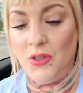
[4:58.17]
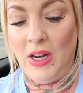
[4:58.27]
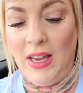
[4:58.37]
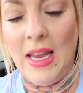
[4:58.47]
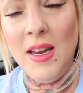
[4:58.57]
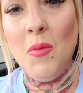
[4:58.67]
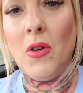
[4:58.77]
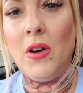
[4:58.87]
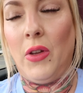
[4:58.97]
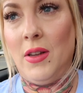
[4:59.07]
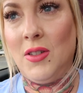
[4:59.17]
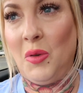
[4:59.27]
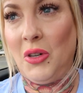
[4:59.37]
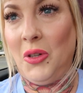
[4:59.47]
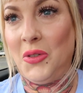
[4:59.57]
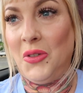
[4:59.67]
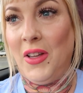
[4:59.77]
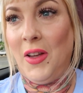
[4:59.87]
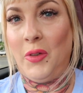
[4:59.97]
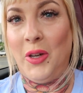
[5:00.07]
drink any more of it until we're closer
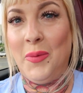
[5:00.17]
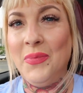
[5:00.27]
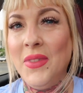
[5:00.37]
to Everett.